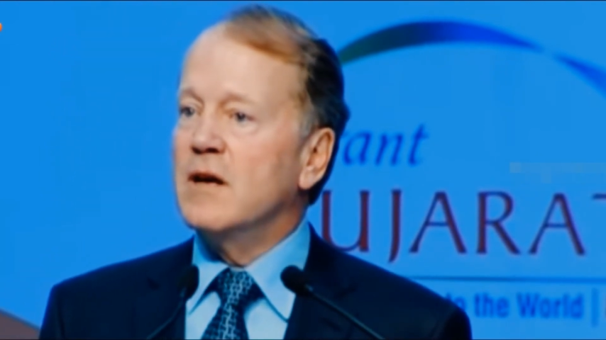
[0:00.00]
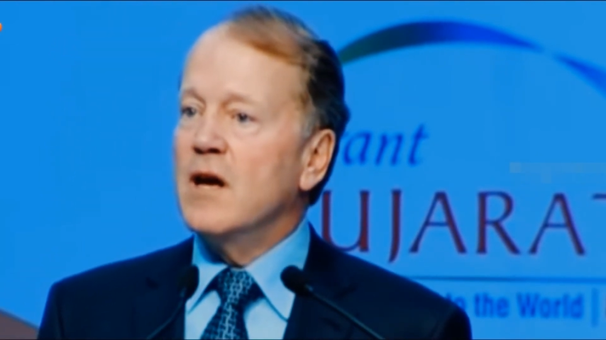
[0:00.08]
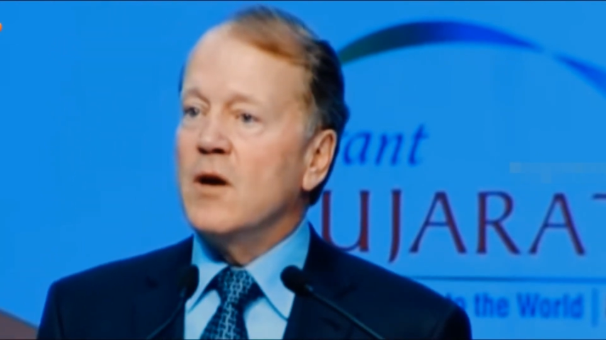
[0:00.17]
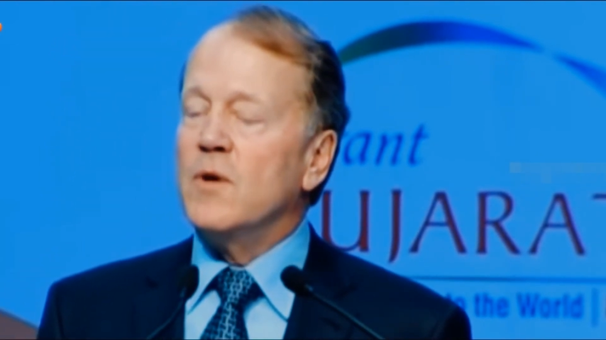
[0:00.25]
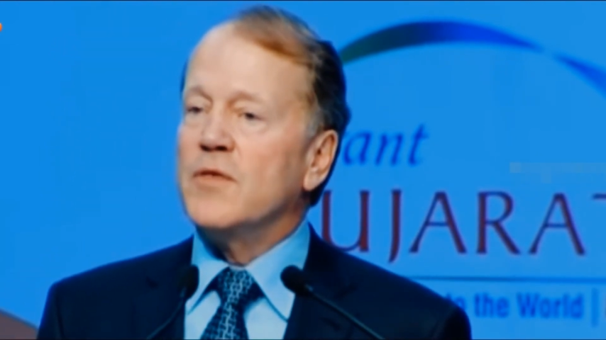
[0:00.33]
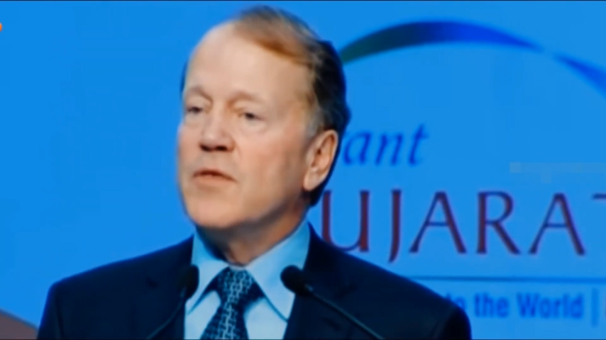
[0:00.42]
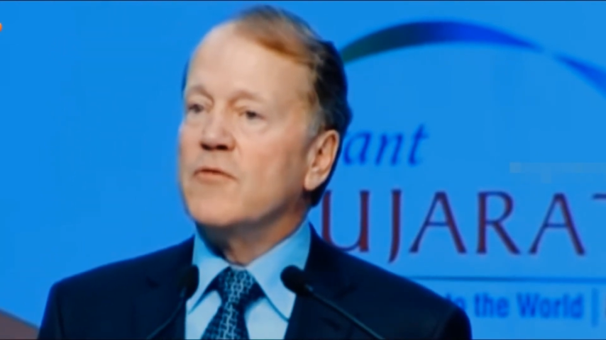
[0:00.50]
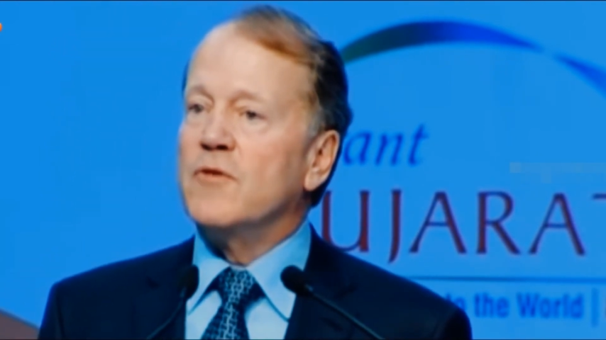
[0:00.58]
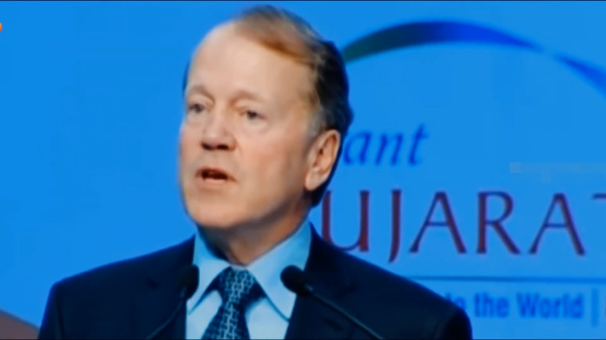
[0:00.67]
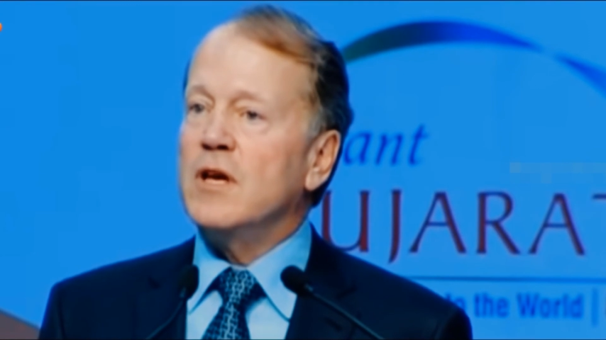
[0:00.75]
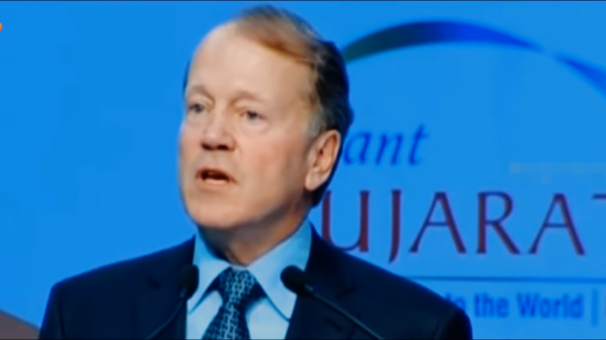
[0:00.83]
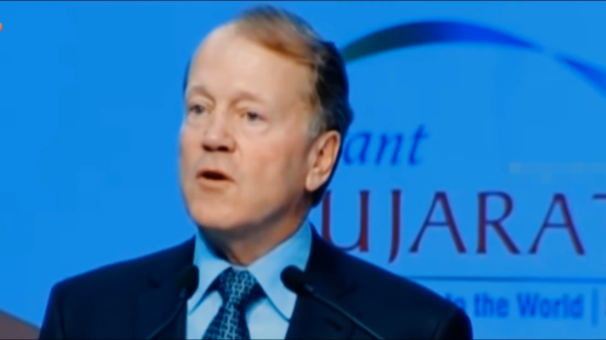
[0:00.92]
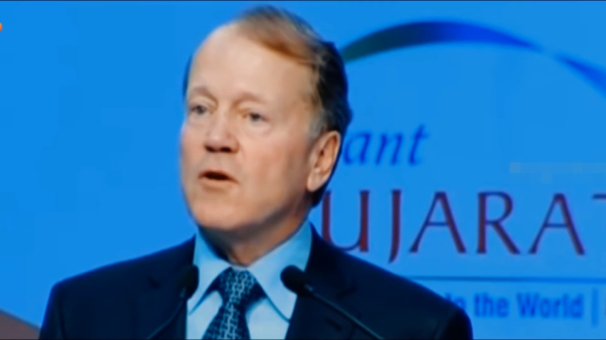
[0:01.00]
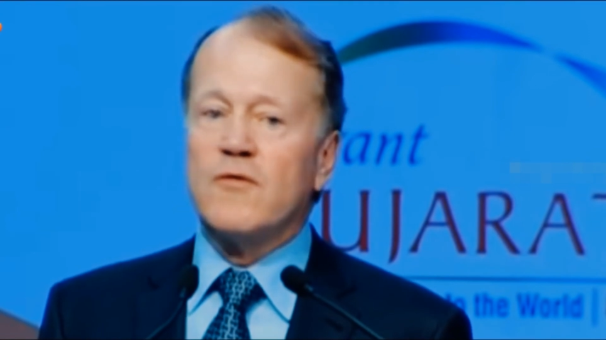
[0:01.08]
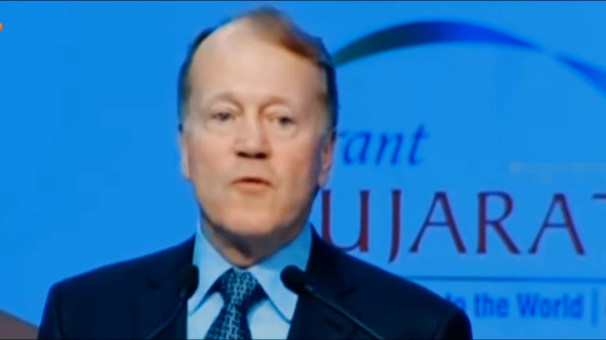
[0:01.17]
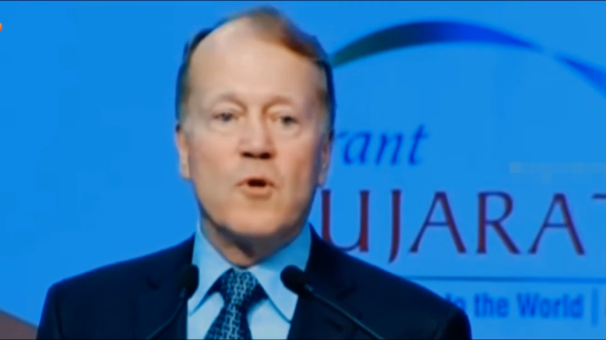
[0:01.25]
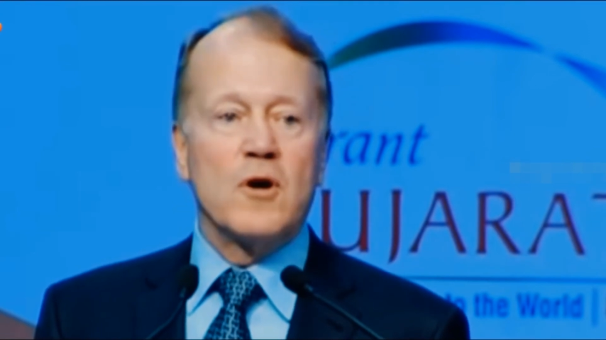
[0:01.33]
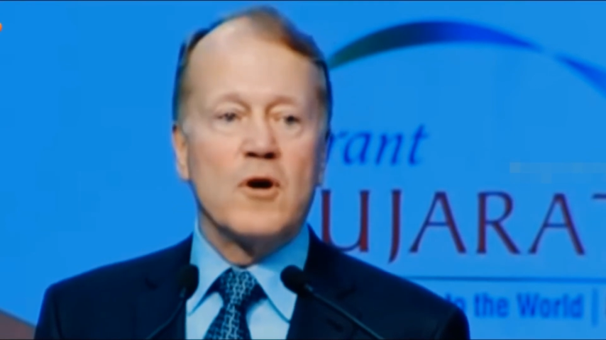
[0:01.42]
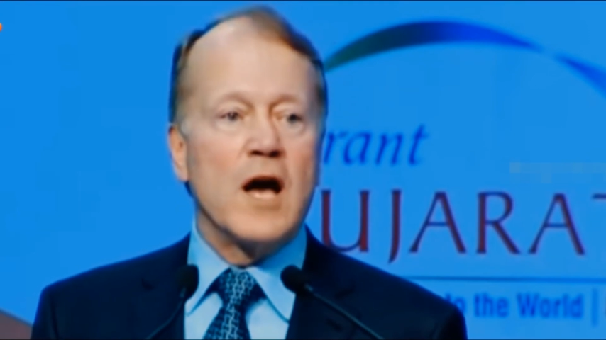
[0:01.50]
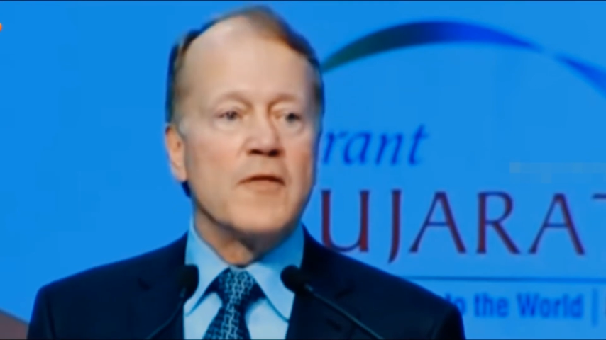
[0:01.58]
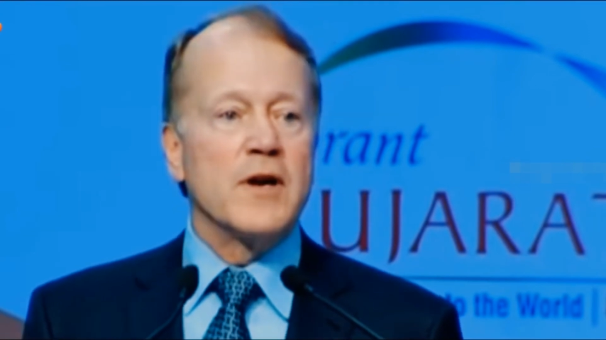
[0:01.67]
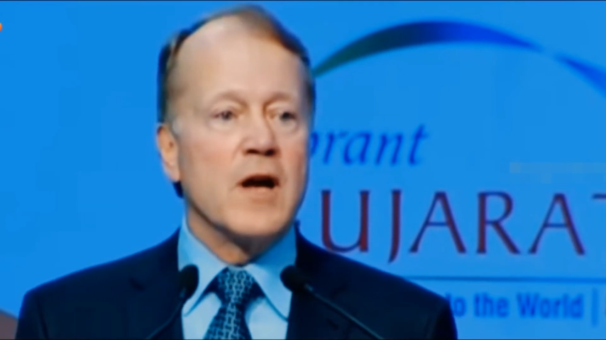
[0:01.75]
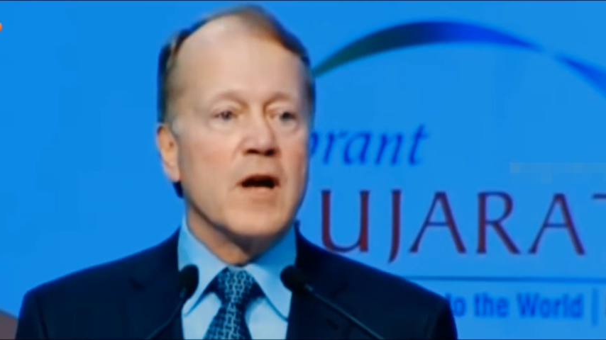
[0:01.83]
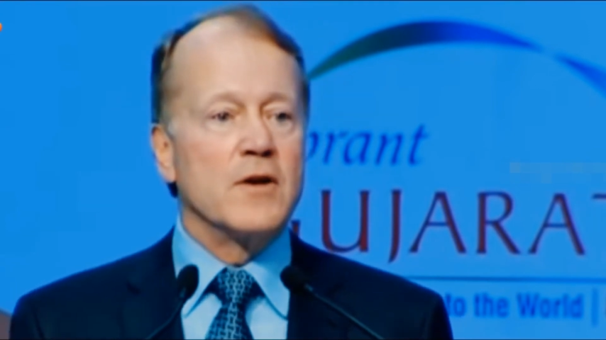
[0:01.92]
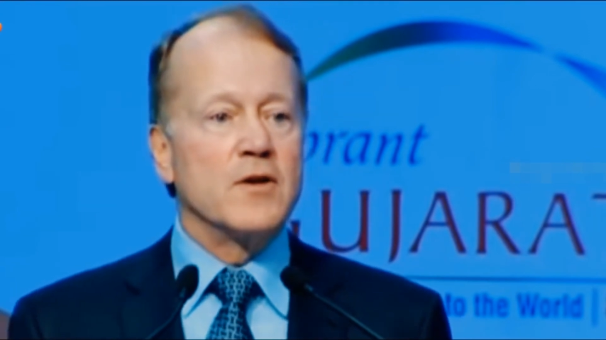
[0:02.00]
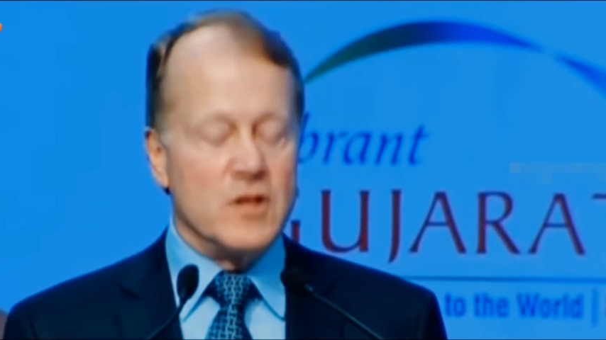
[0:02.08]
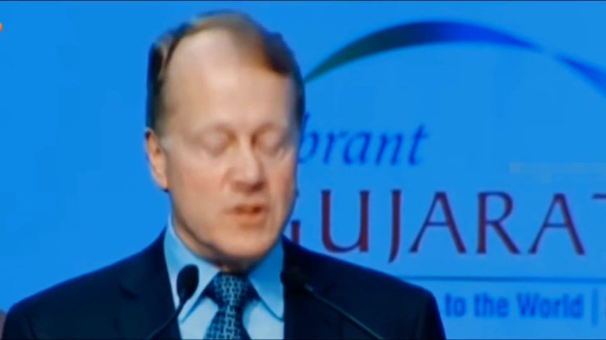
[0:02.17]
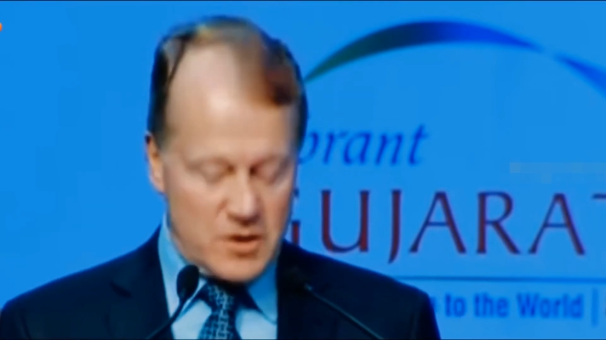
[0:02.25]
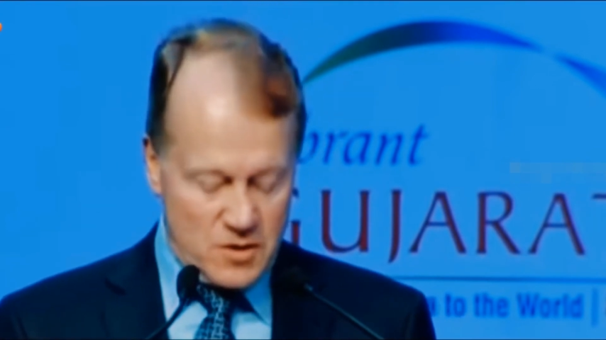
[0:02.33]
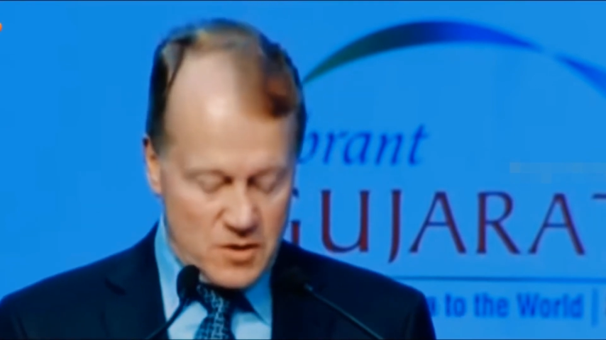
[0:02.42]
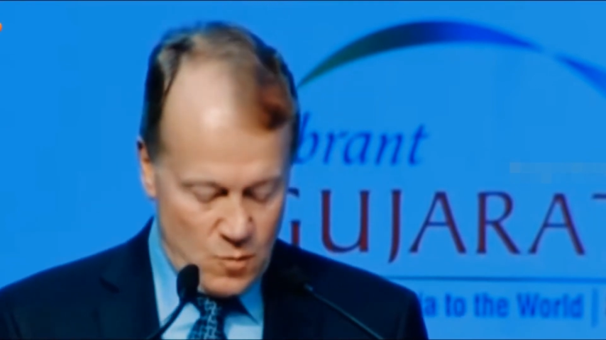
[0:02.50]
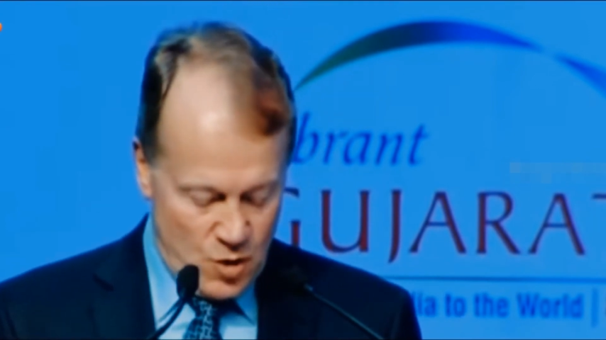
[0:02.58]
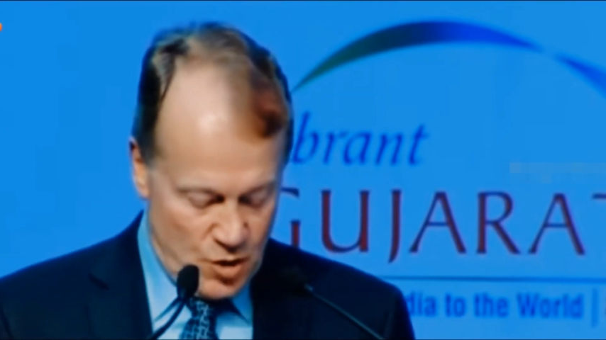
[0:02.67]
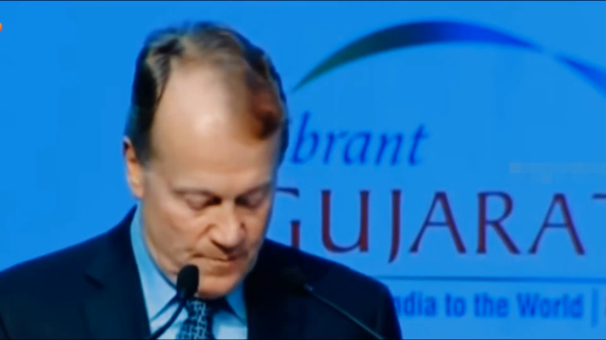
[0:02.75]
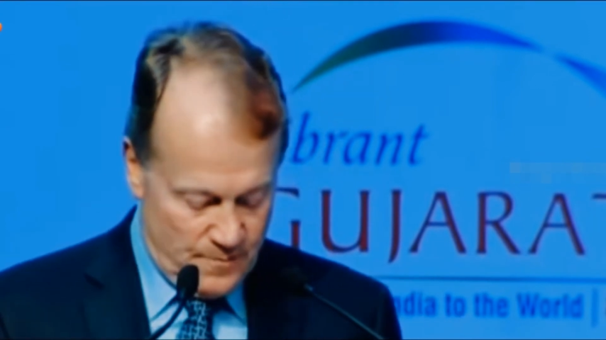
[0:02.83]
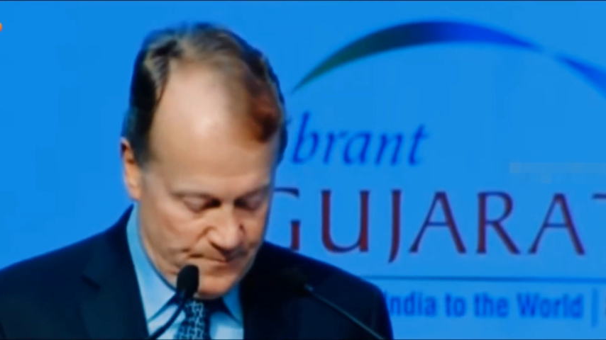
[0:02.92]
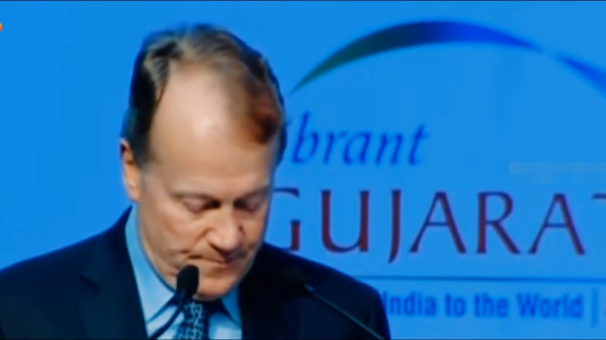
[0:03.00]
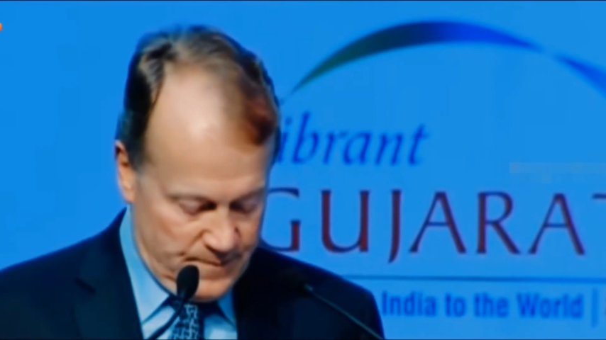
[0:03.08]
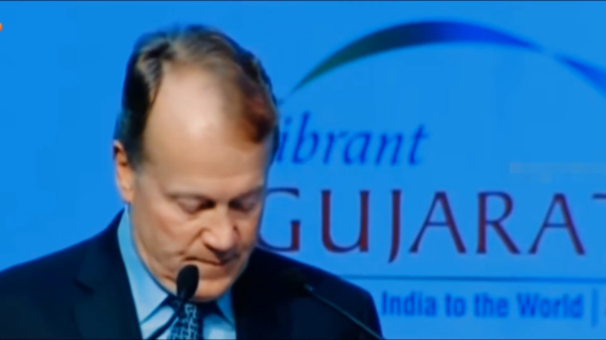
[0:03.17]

with 3 or 4 other countries in the world.